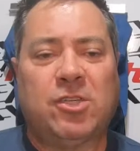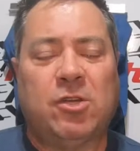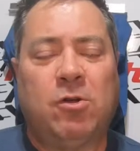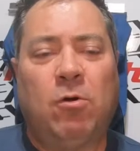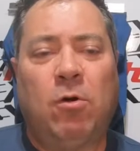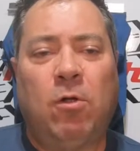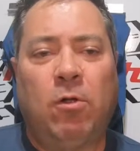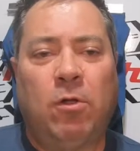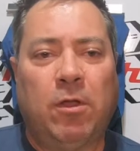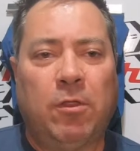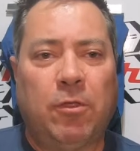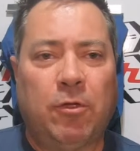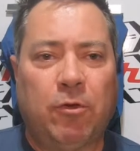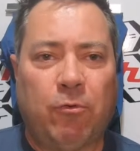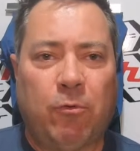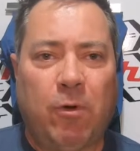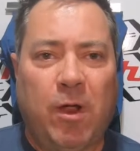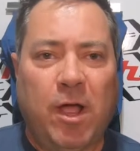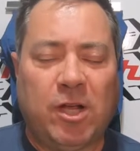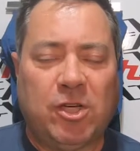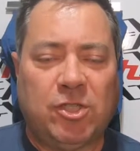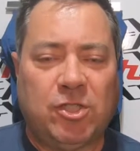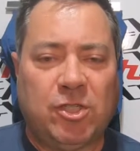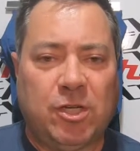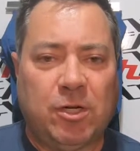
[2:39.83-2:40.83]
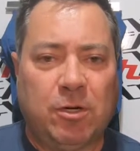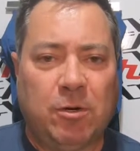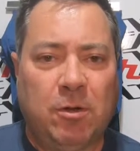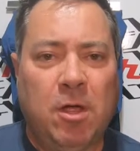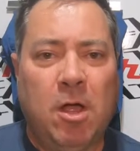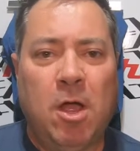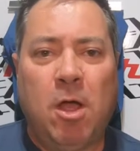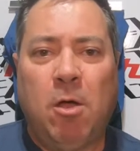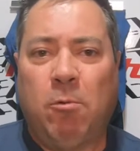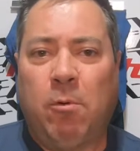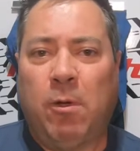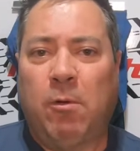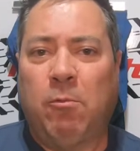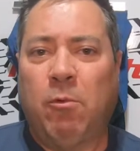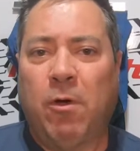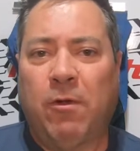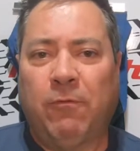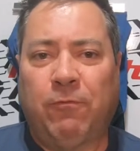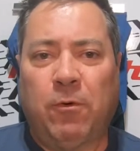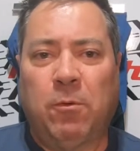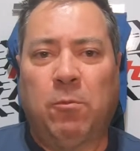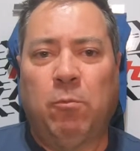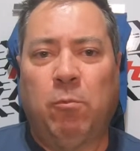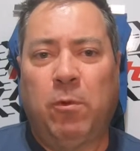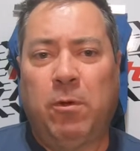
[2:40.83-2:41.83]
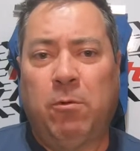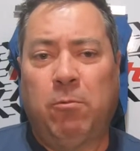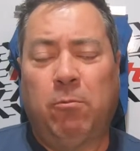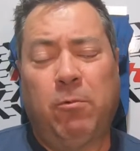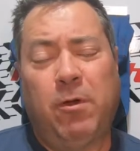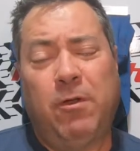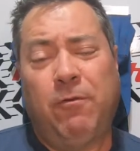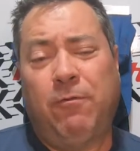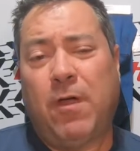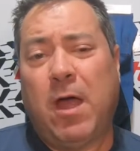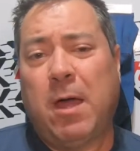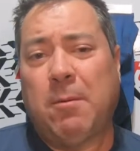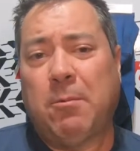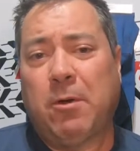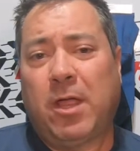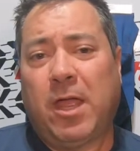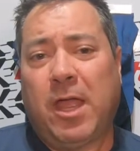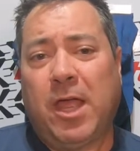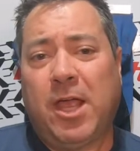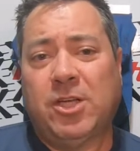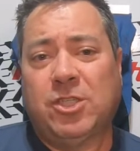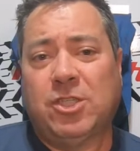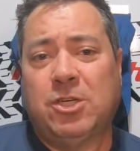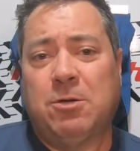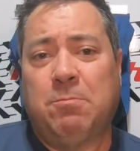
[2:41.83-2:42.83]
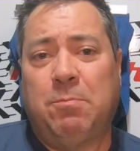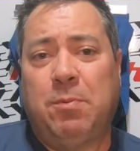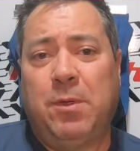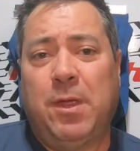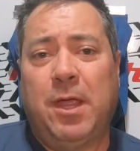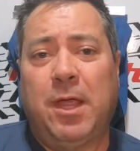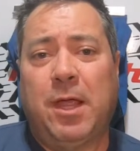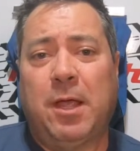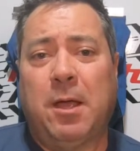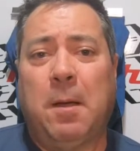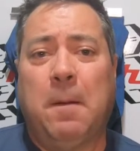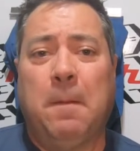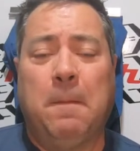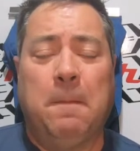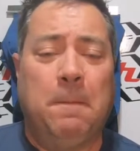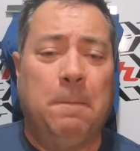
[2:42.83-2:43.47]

in a whole other direction. We went from refabrication being